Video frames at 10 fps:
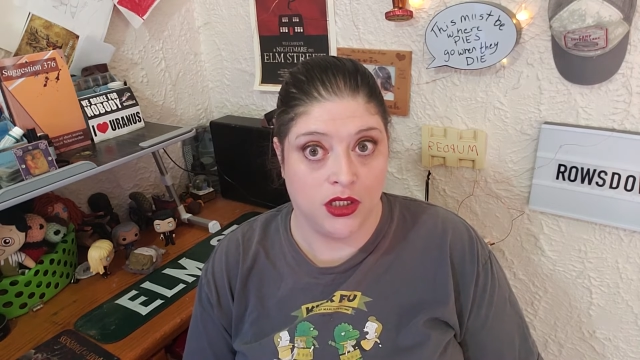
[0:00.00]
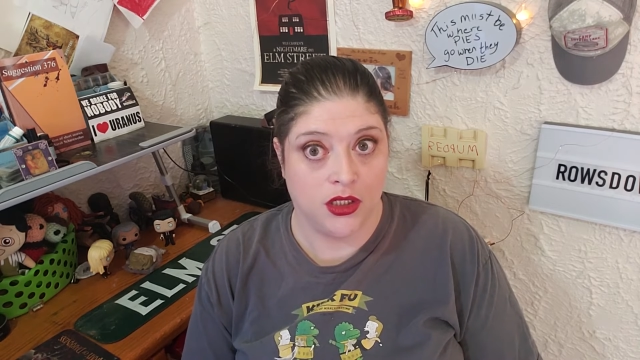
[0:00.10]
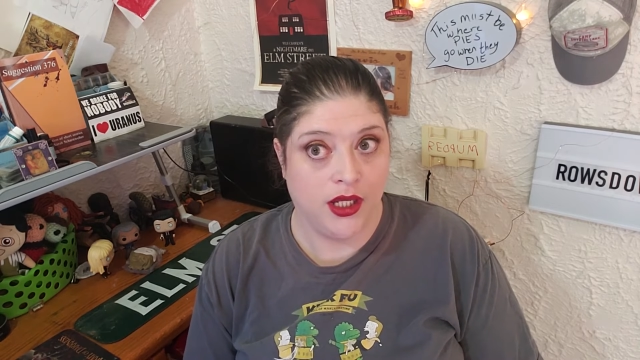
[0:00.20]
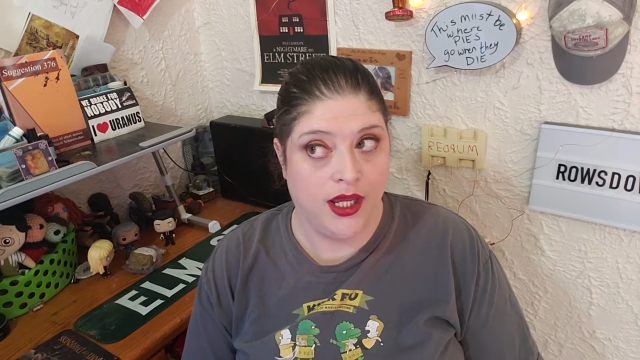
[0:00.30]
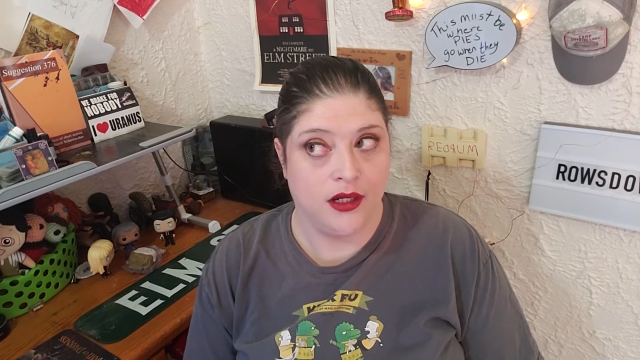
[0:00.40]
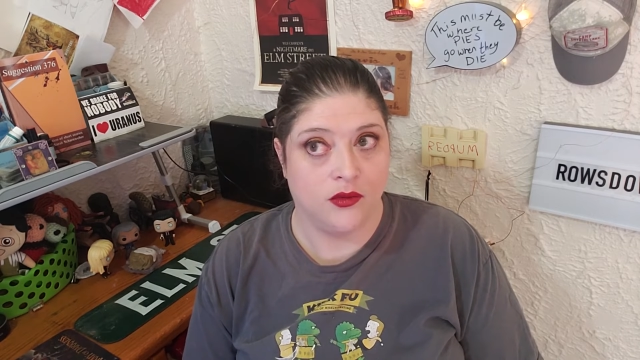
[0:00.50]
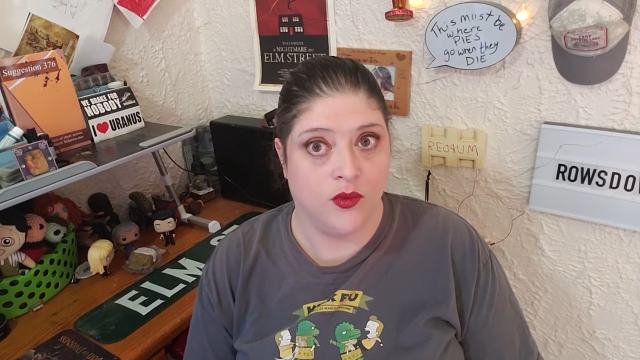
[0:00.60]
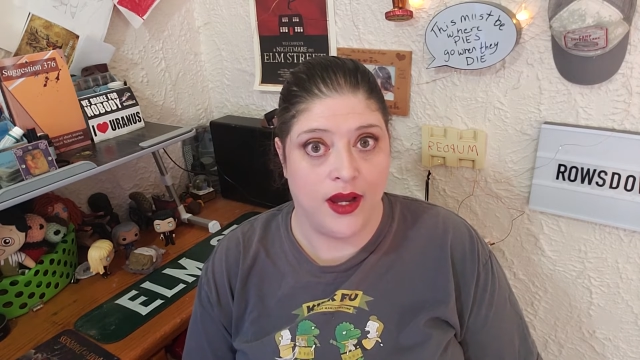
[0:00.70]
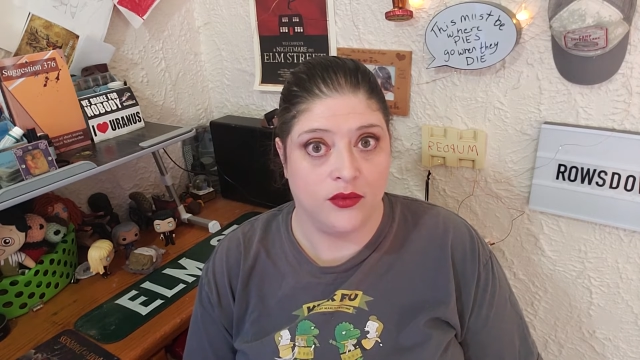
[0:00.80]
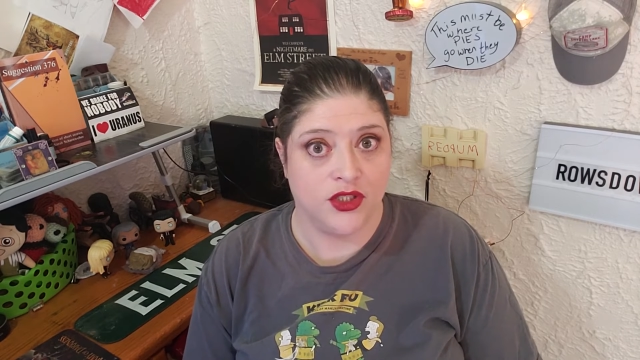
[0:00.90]

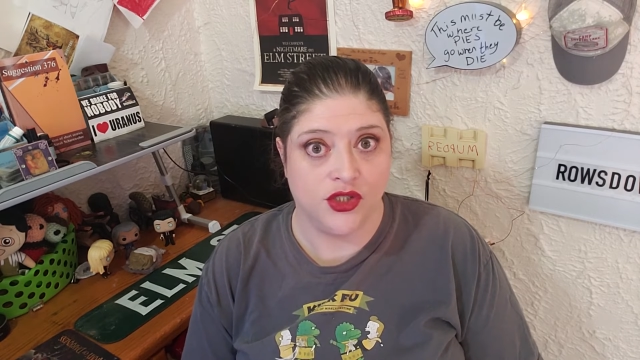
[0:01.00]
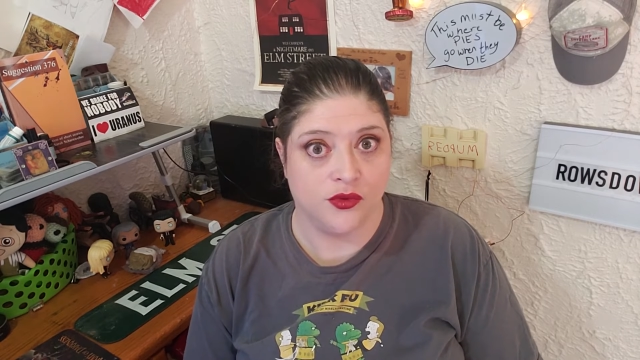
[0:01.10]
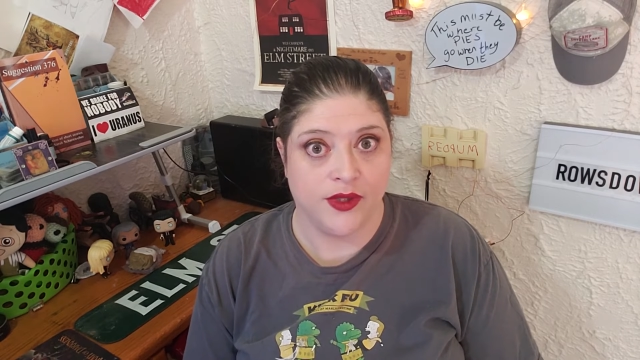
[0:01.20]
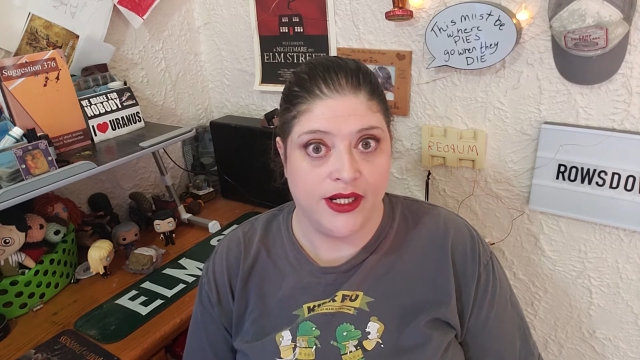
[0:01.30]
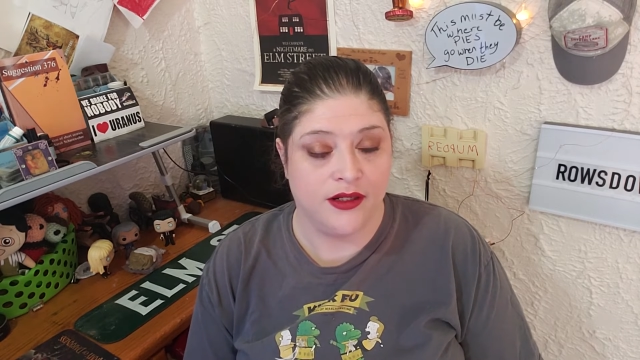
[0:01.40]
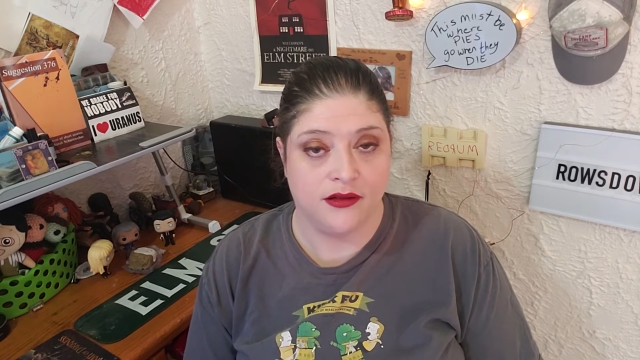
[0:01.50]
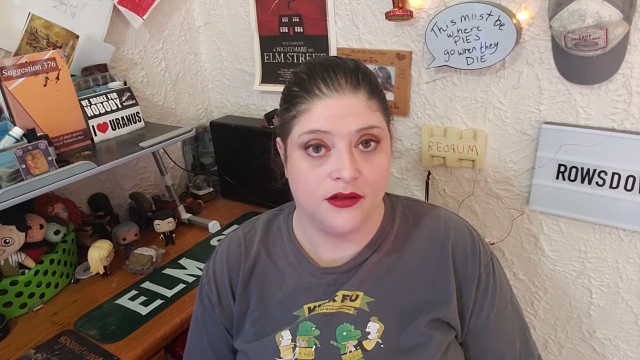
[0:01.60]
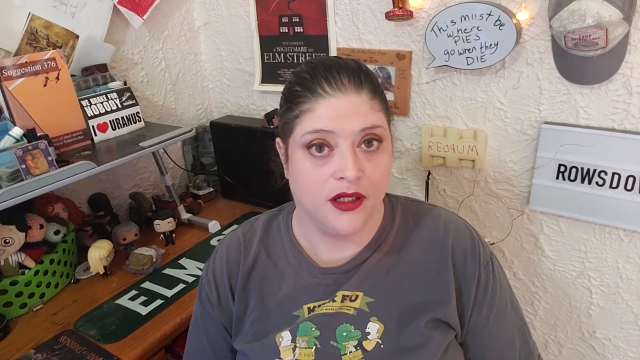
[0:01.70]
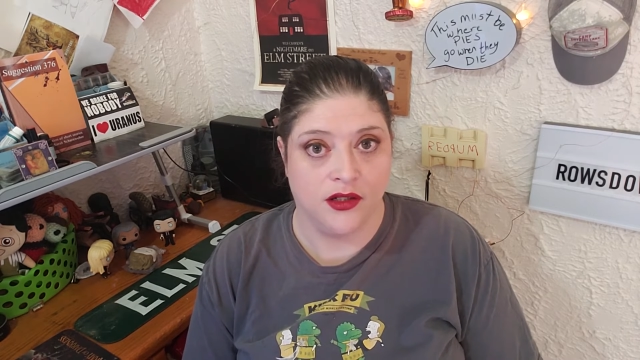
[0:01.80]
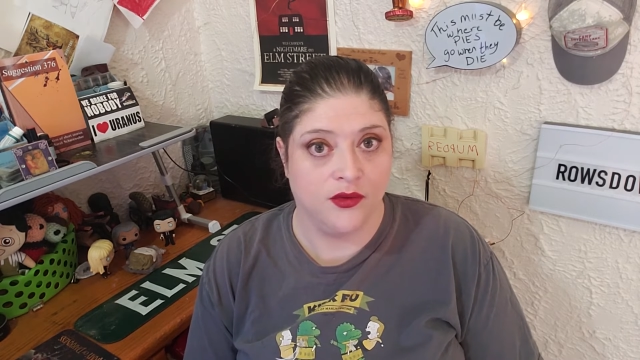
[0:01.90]
And why would you read
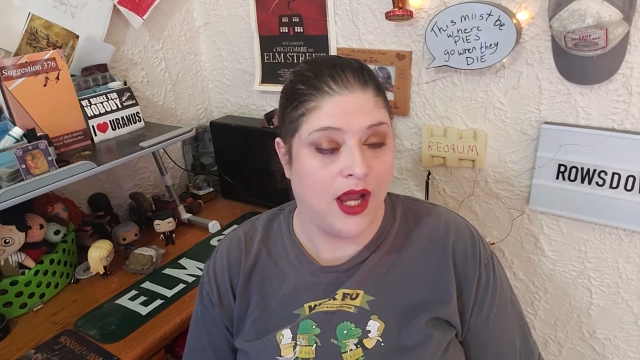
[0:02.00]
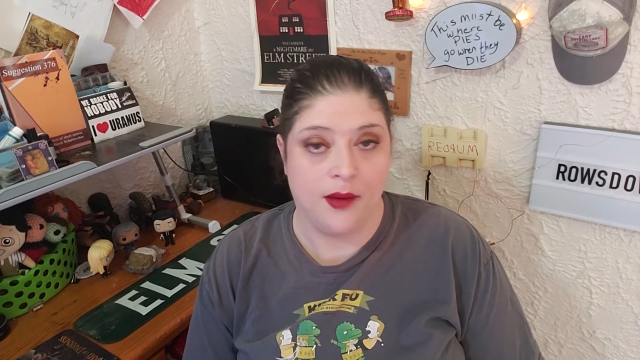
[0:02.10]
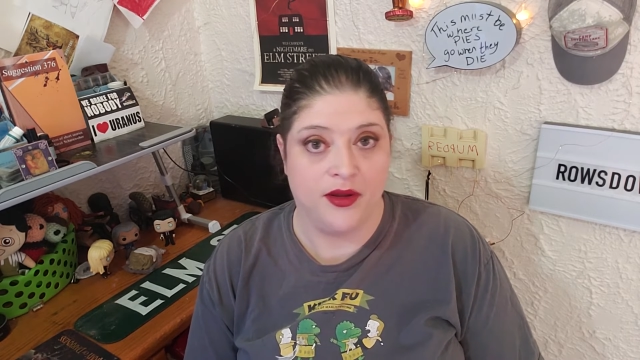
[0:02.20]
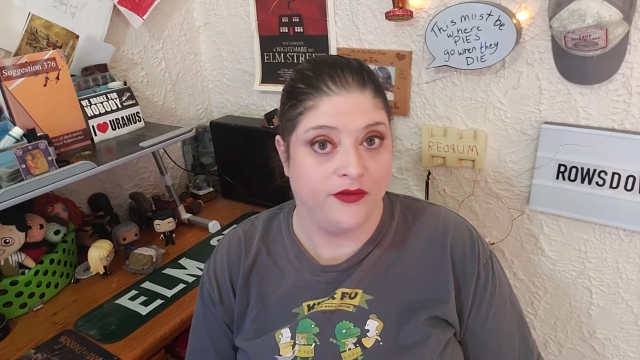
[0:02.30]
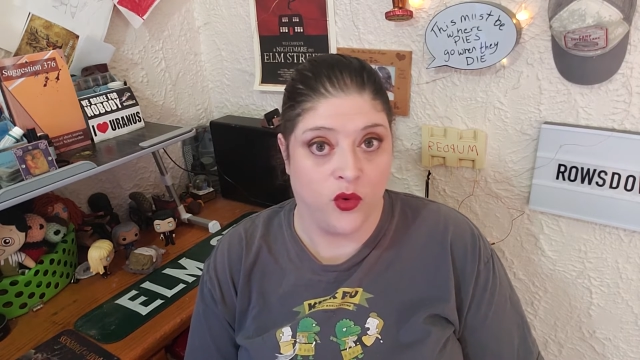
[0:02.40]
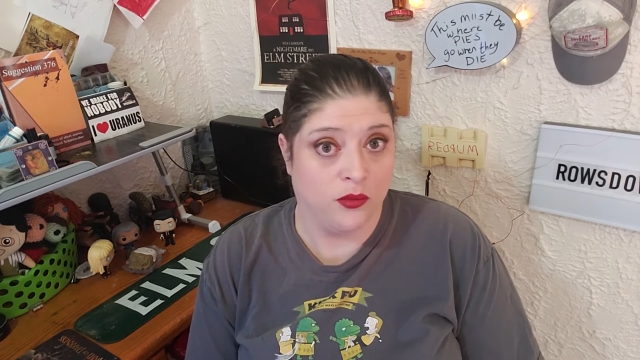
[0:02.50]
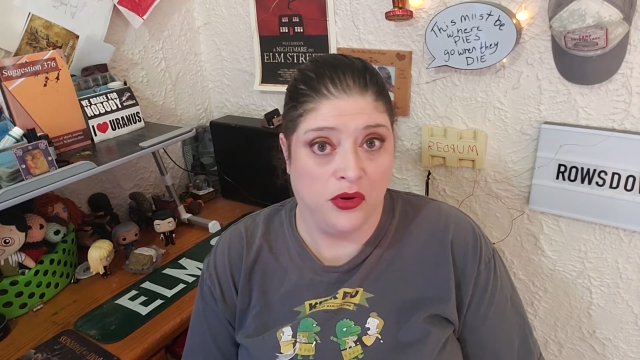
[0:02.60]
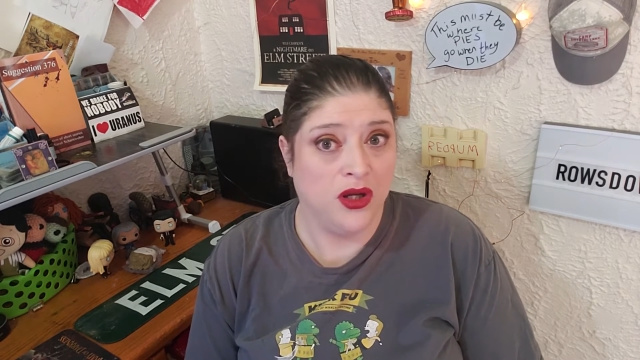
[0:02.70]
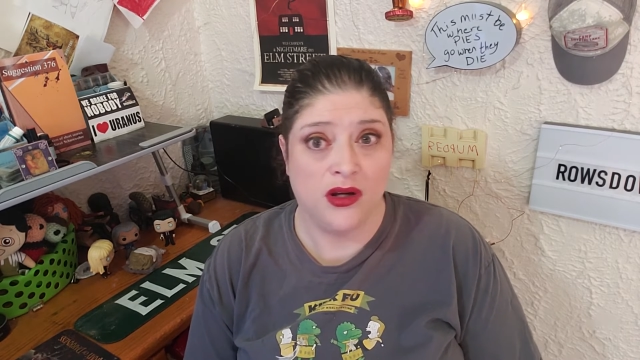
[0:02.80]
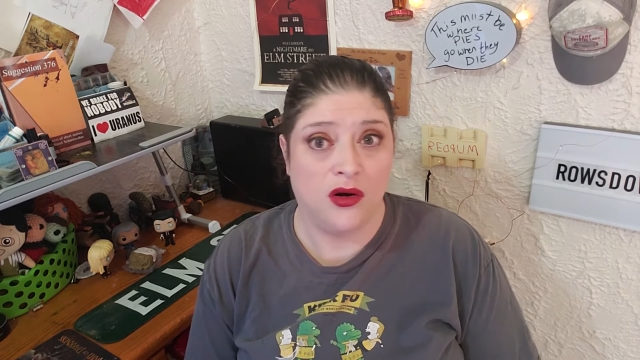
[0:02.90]
a new copy of your
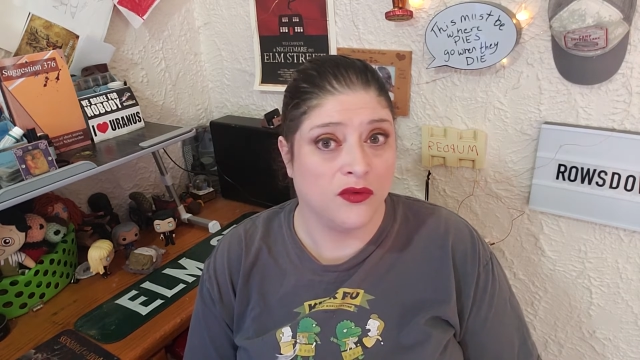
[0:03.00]
book